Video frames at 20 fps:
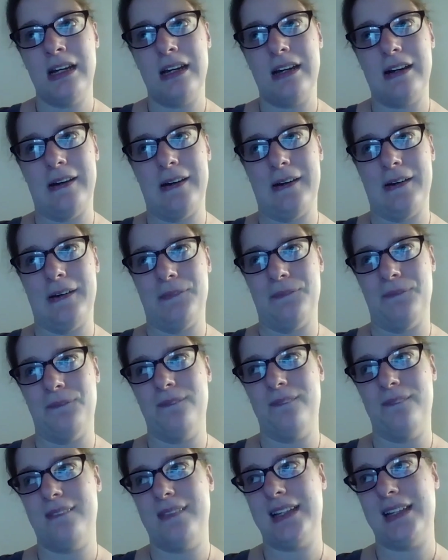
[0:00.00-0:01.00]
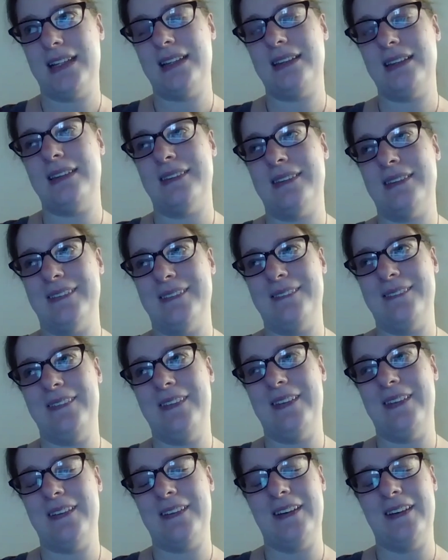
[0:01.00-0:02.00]
um, the
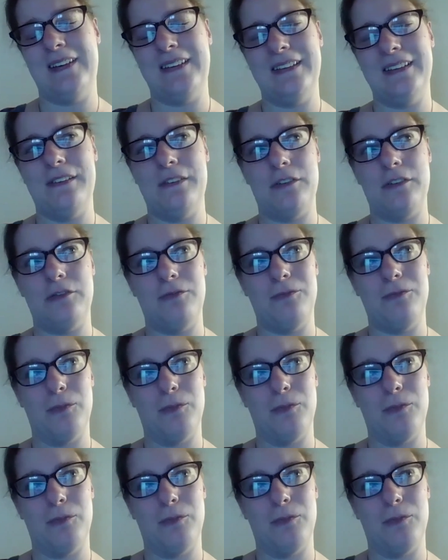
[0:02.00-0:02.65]
the kind of